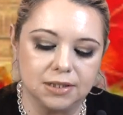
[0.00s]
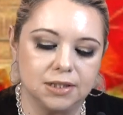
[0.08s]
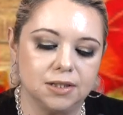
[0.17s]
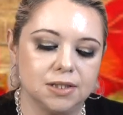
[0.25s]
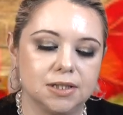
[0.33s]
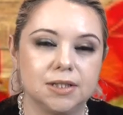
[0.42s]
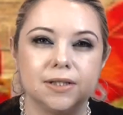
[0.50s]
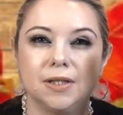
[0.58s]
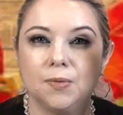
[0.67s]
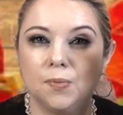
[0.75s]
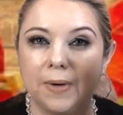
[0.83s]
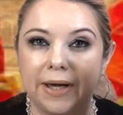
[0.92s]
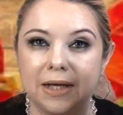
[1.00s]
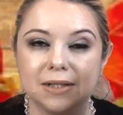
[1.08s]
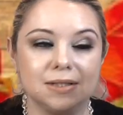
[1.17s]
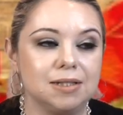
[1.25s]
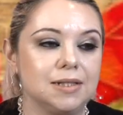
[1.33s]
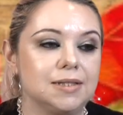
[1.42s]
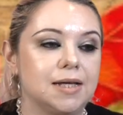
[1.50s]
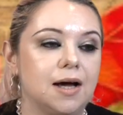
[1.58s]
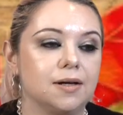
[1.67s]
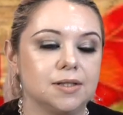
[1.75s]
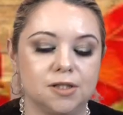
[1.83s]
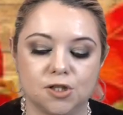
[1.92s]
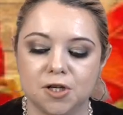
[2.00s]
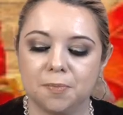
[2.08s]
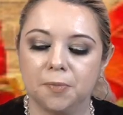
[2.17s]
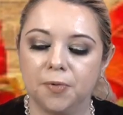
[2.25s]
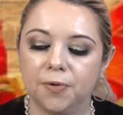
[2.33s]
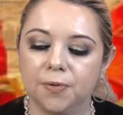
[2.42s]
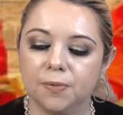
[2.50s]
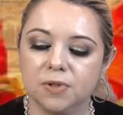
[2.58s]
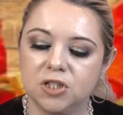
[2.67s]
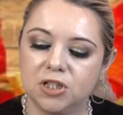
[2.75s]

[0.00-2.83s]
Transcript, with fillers: There's the Wave Detox Shampoo,